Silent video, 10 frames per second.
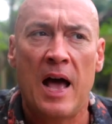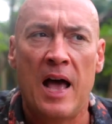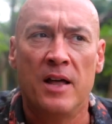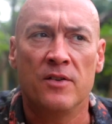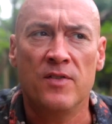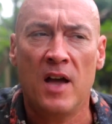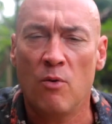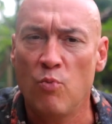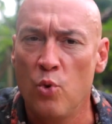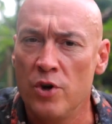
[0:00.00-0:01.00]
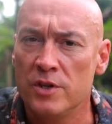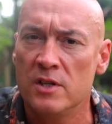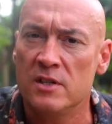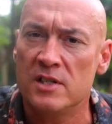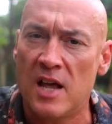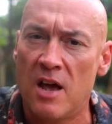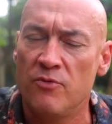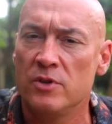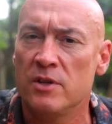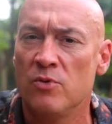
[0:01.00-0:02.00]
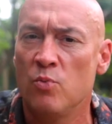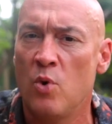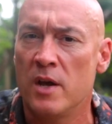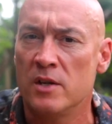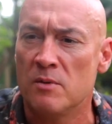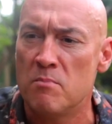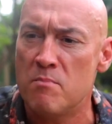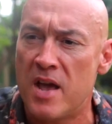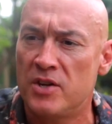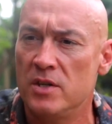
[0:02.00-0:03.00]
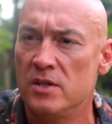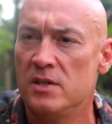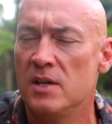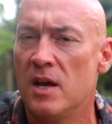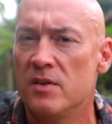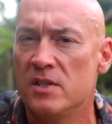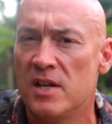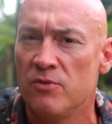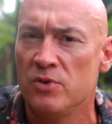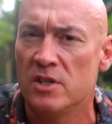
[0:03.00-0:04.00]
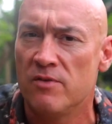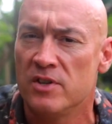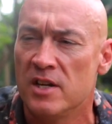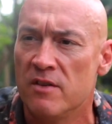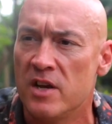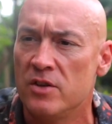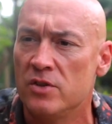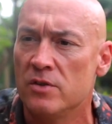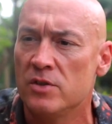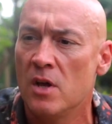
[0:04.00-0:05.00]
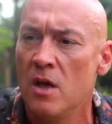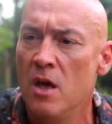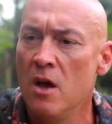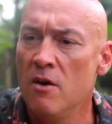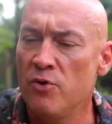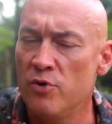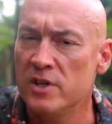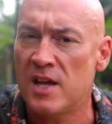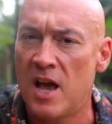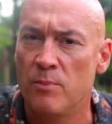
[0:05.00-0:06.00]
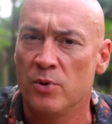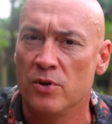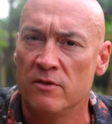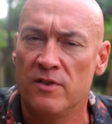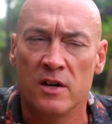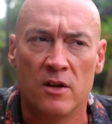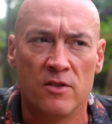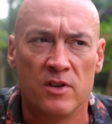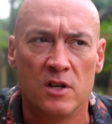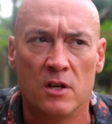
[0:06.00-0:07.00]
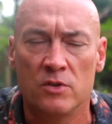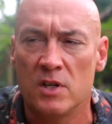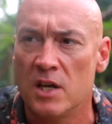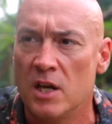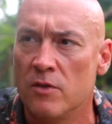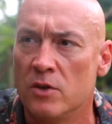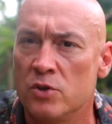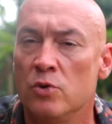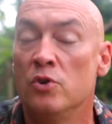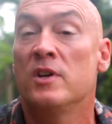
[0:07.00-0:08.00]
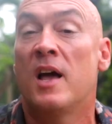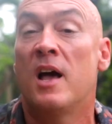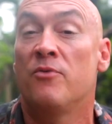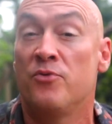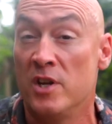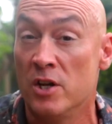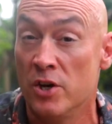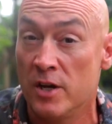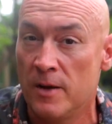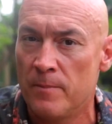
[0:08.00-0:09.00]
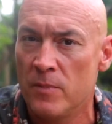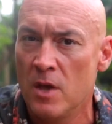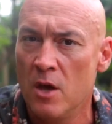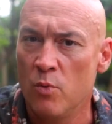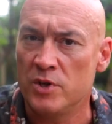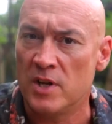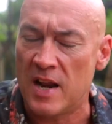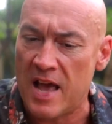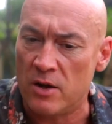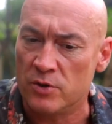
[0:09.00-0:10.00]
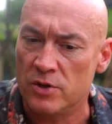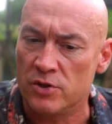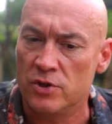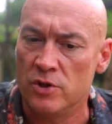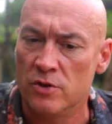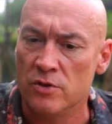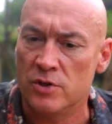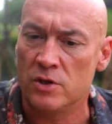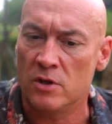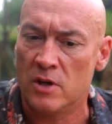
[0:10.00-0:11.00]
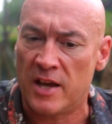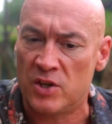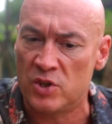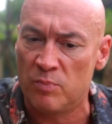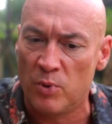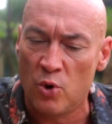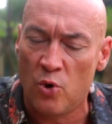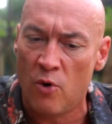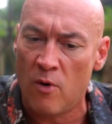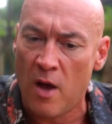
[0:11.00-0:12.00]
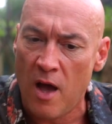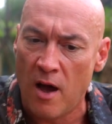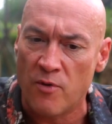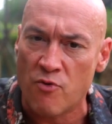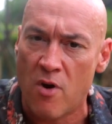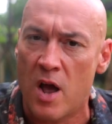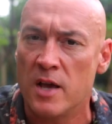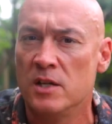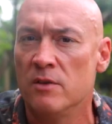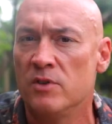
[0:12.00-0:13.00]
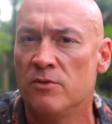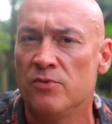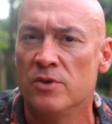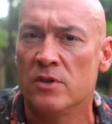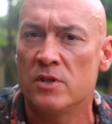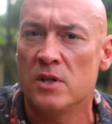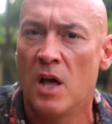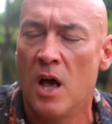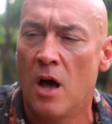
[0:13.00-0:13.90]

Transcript: And that works in several different ways and meshes together several different innovations. For example, you'll find other videos here that look at free learning, which allows the students to explore a variety of different